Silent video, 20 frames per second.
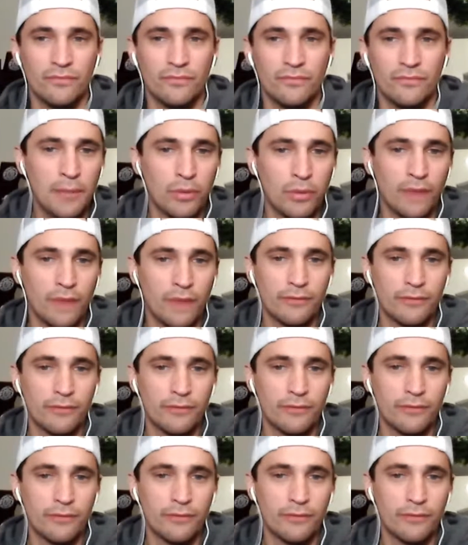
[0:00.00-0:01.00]
mean,
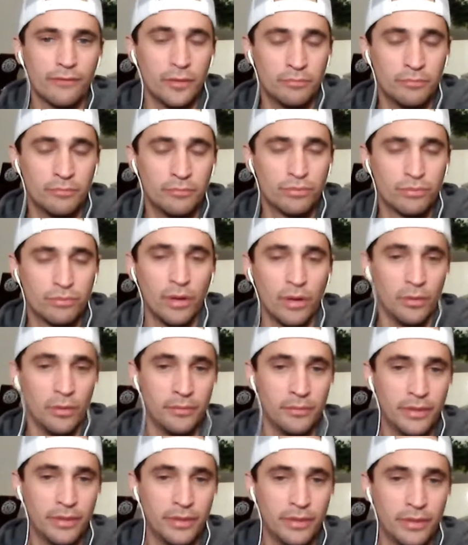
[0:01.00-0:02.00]
my preference, I
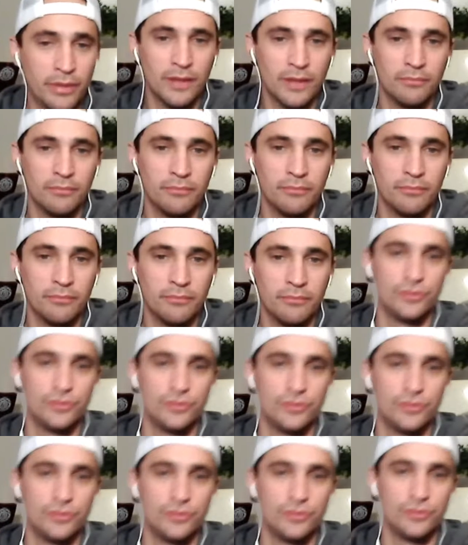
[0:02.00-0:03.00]
would probably pick
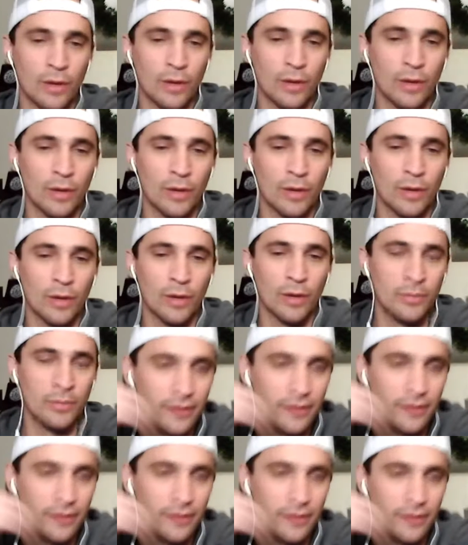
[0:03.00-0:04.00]
up 2
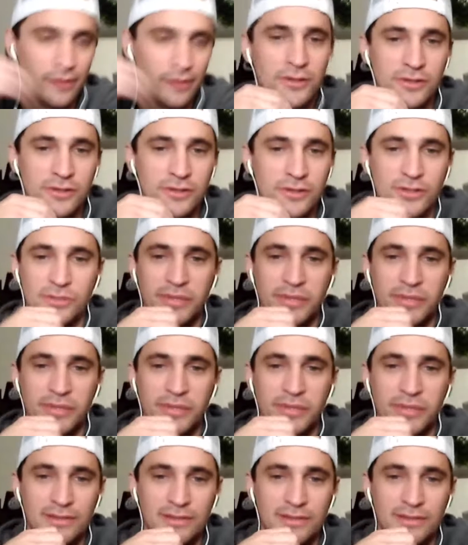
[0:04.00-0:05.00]
Rebel Yell 10 years
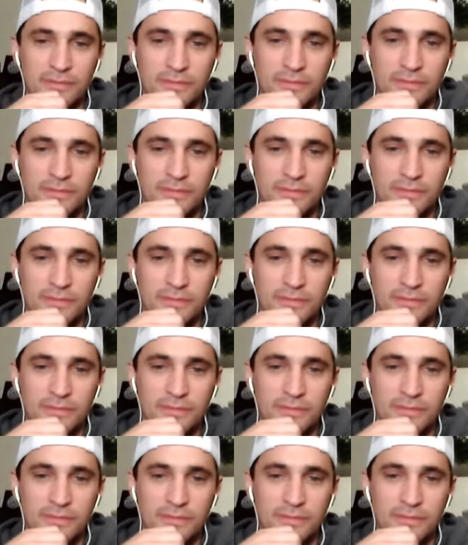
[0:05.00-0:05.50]
just because